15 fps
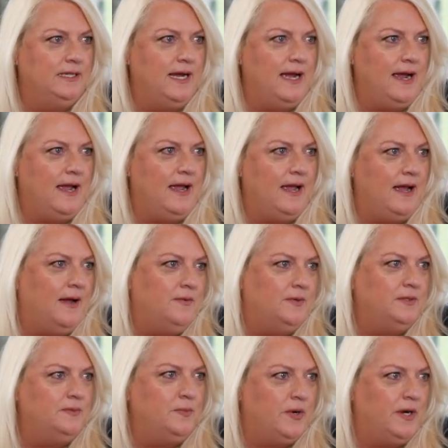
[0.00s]
I, I,
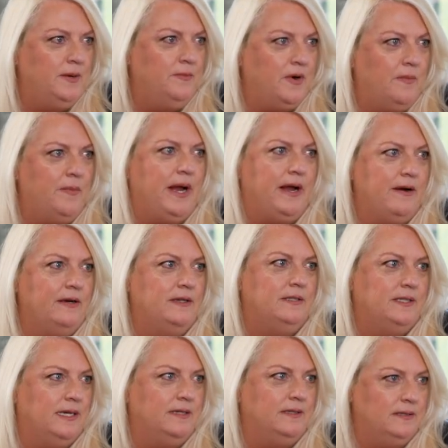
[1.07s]
was pretty prepared
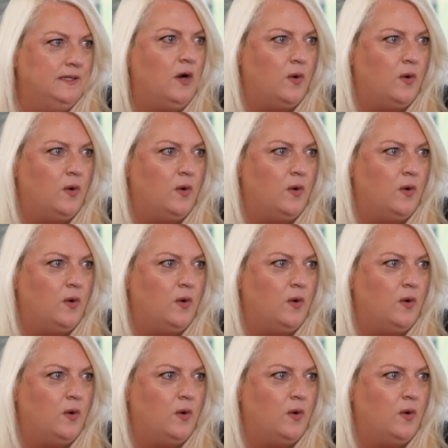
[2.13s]
to go